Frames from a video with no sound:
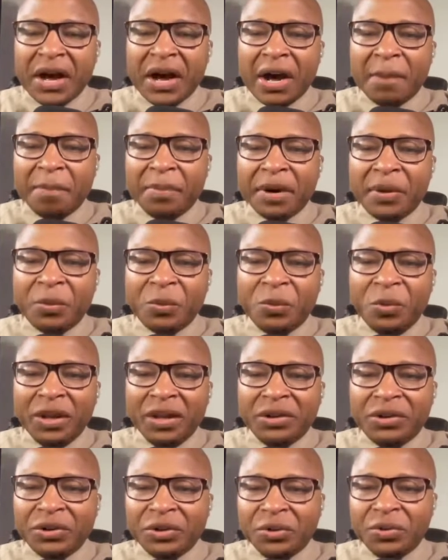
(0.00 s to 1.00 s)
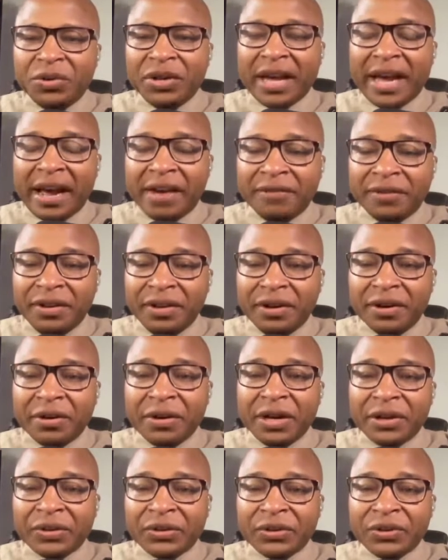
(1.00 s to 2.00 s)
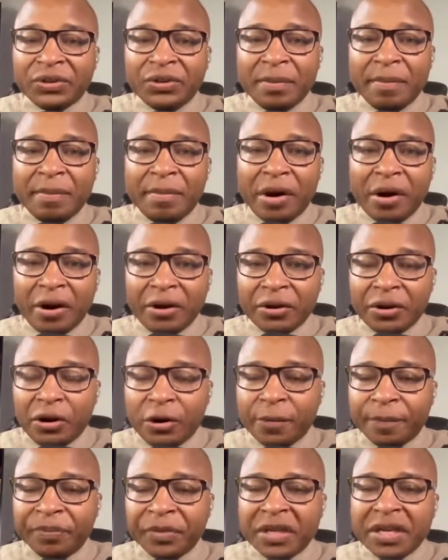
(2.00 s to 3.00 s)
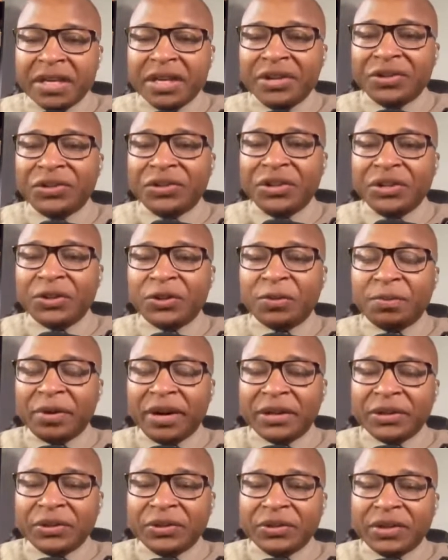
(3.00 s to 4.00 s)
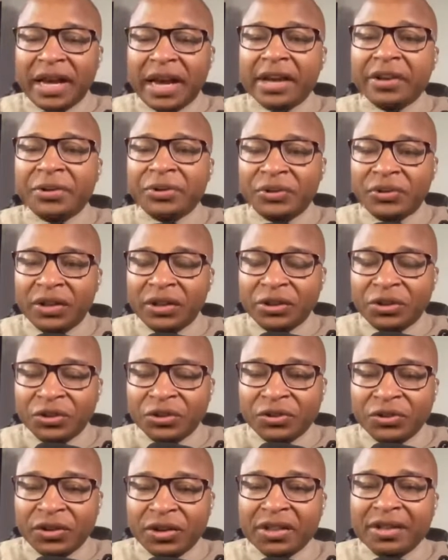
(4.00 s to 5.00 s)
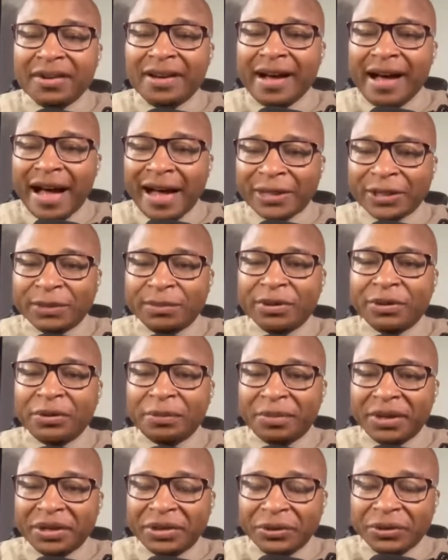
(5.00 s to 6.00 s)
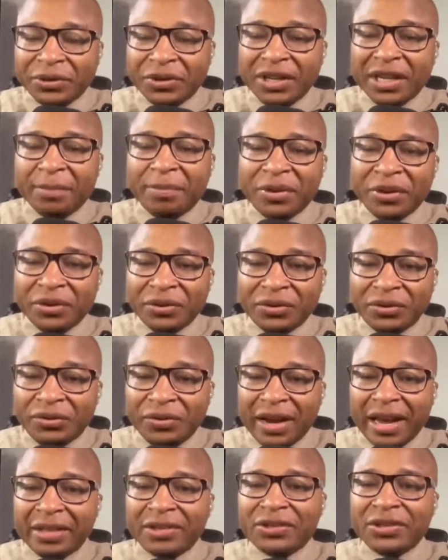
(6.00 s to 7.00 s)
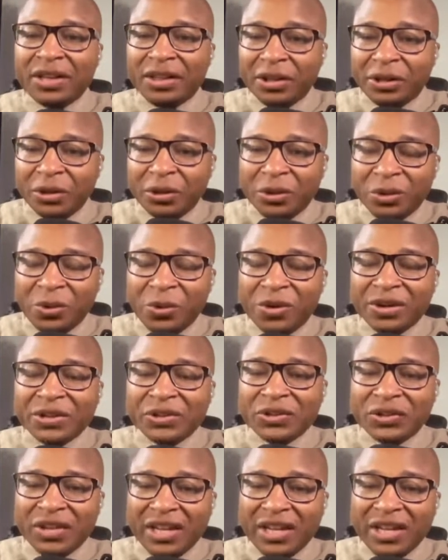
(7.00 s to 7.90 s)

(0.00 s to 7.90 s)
Um, but we do have here a uh, Sister Margot. She expresses that you said that you're still in the hospital, but you're keeping your faith, said that the Lord is